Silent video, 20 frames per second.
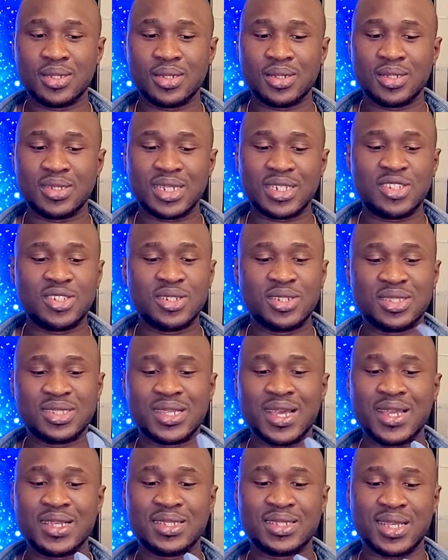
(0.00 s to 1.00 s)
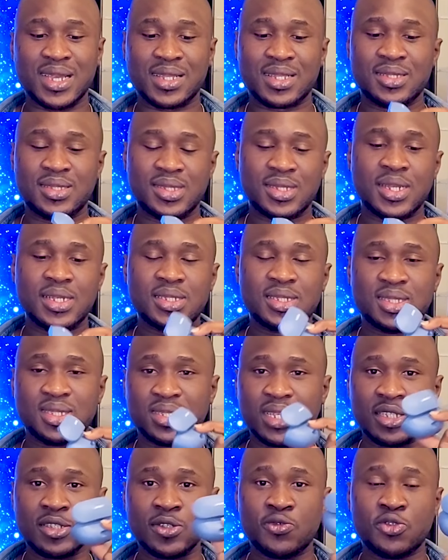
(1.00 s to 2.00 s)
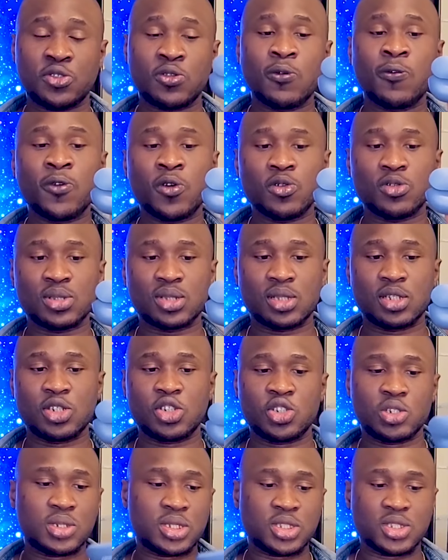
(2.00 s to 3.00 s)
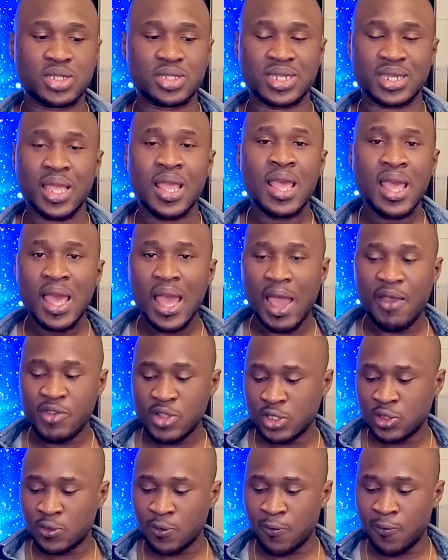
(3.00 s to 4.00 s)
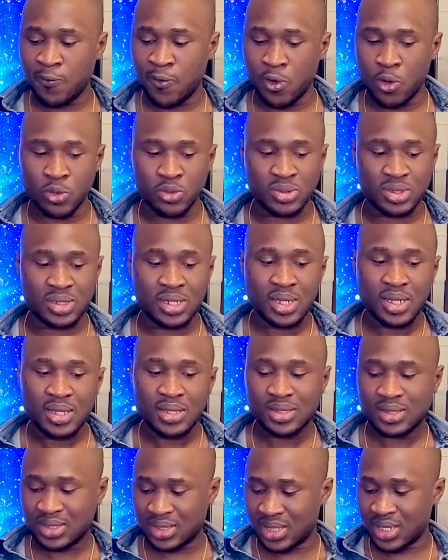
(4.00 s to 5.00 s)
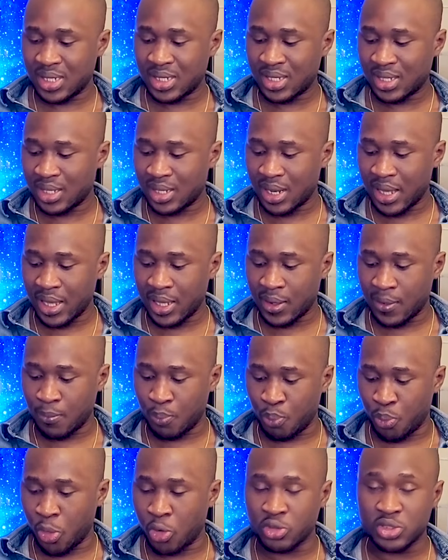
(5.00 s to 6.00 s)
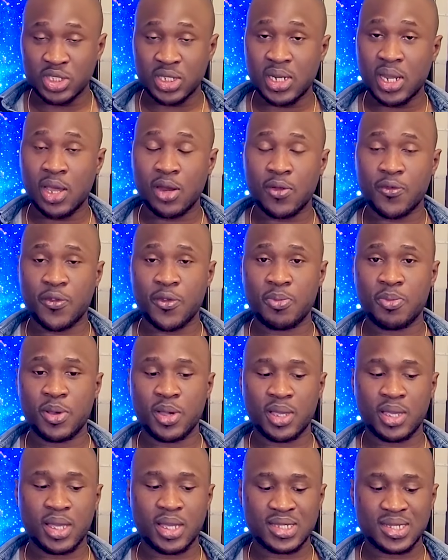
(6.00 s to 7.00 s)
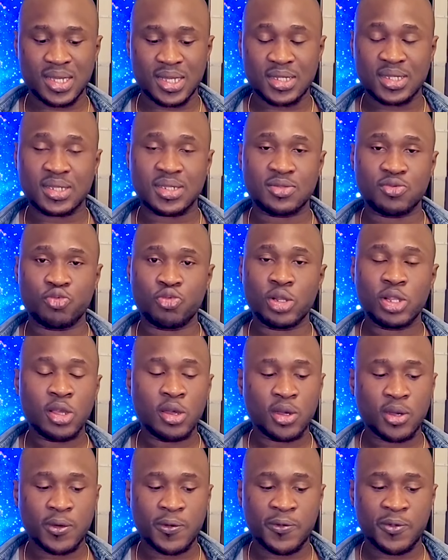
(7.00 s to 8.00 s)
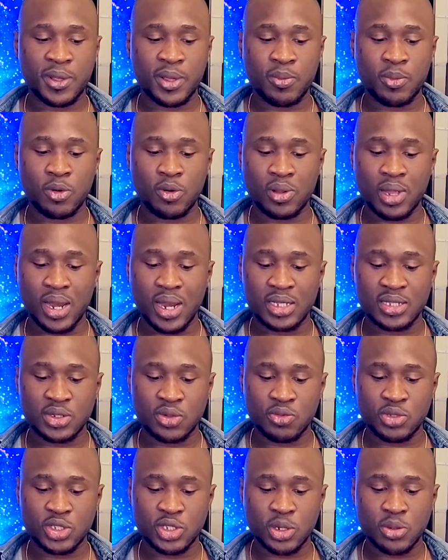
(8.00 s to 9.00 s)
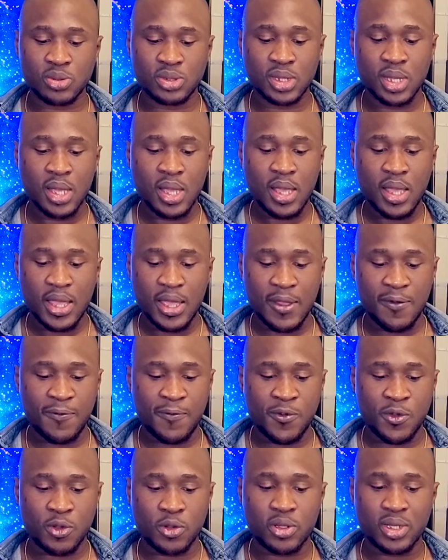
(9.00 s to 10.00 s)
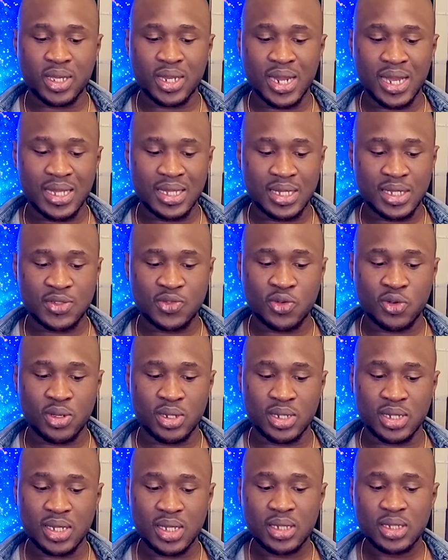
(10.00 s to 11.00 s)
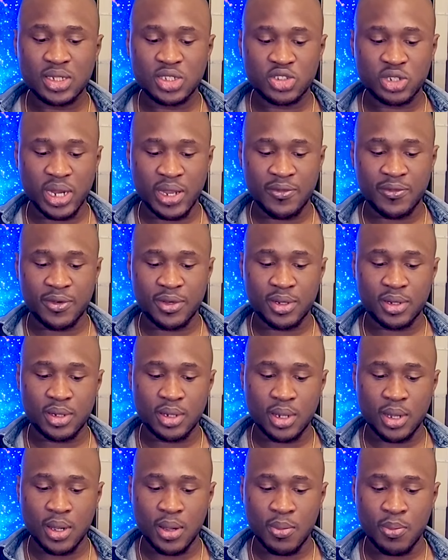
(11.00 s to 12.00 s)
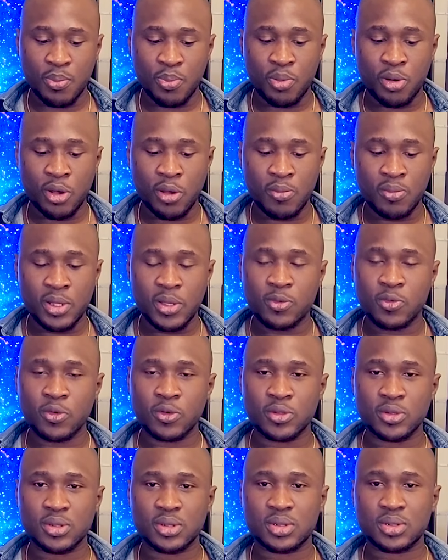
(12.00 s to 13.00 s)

It's actually the size, like the thickness is the size of two phones literally. So it's like having two phones thick and like bulging out of your pockets. It's really uncomfortable, and as a result, if you're looking at this for a daily driver, probably would